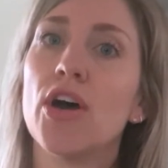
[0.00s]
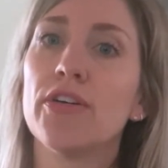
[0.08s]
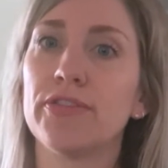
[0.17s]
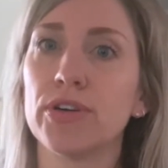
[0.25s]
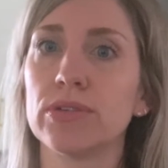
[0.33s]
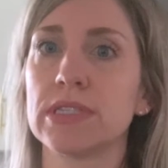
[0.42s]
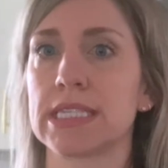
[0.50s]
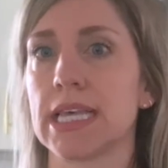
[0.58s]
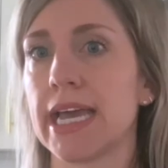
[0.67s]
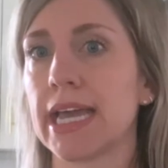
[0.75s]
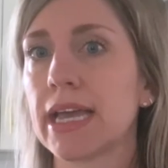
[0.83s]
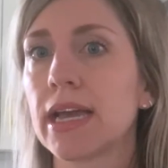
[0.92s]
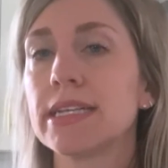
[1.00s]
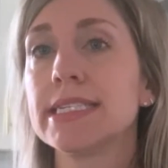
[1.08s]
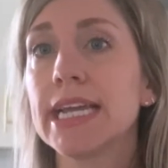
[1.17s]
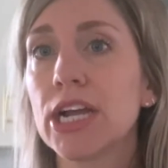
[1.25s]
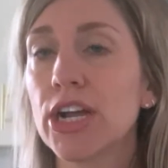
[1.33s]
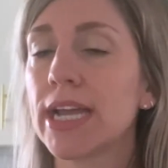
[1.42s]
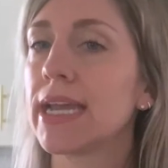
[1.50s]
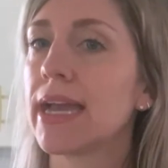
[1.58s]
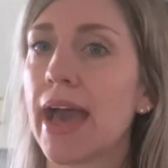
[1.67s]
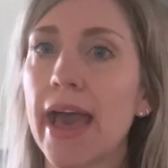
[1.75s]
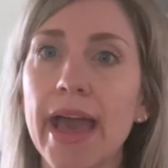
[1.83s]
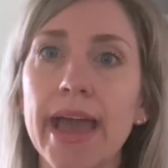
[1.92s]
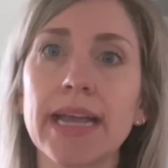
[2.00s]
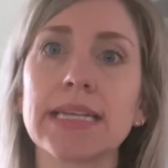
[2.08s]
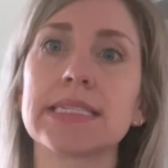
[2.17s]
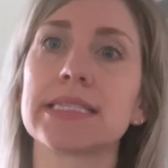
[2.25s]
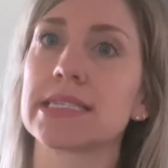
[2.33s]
Foods like dairy, eggs,